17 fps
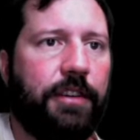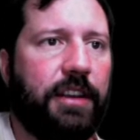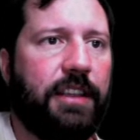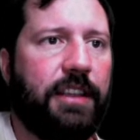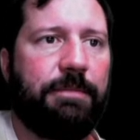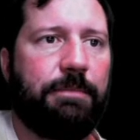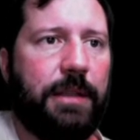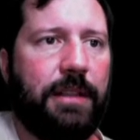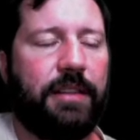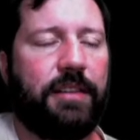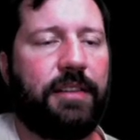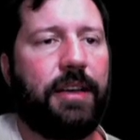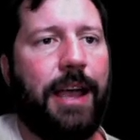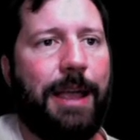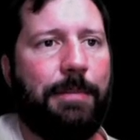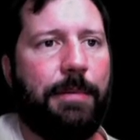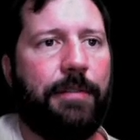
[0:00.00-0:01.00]
give me the
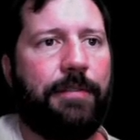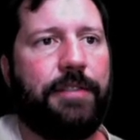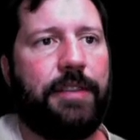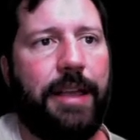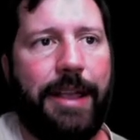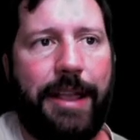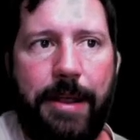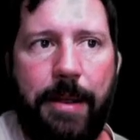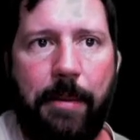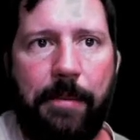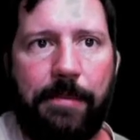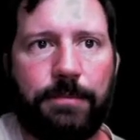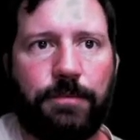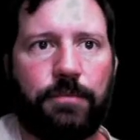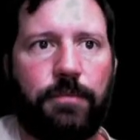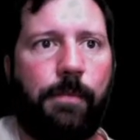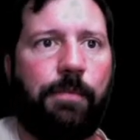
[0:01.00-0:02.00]
time of day.
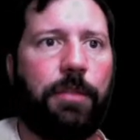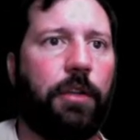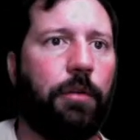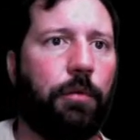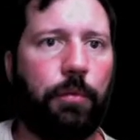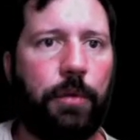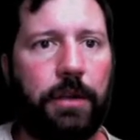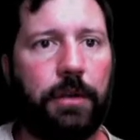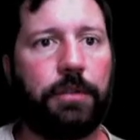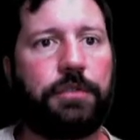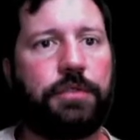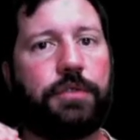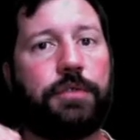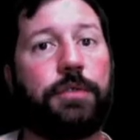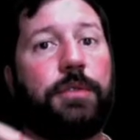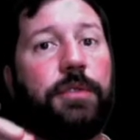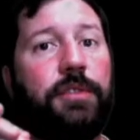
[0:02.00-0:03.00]
Real
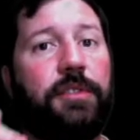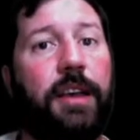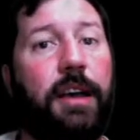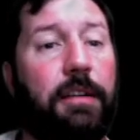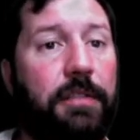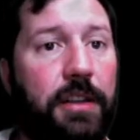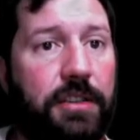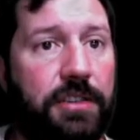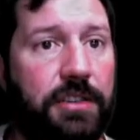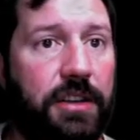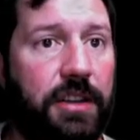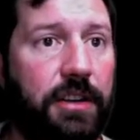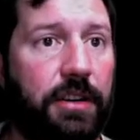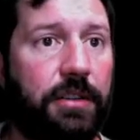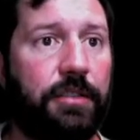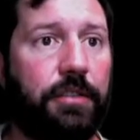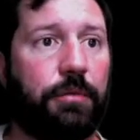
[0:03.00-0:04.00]
true sound
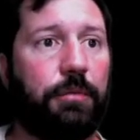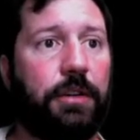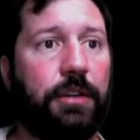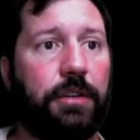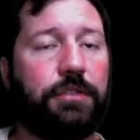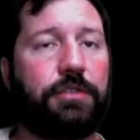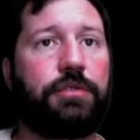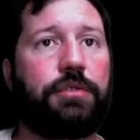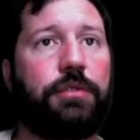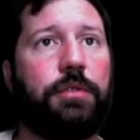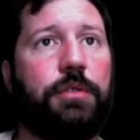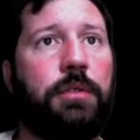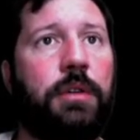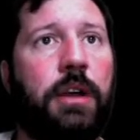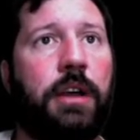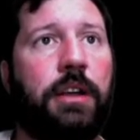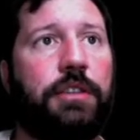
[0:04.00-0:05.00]
engineers, real
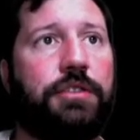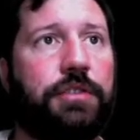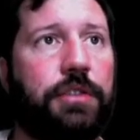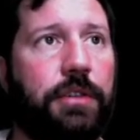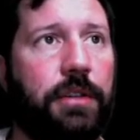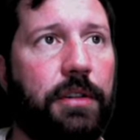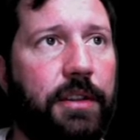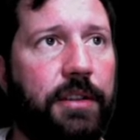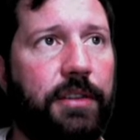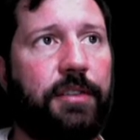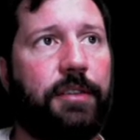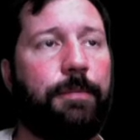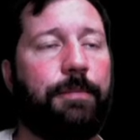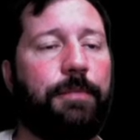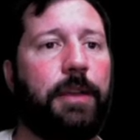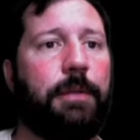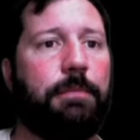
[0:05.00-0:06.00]
true
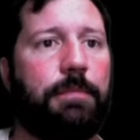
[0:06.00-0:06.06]
journalists and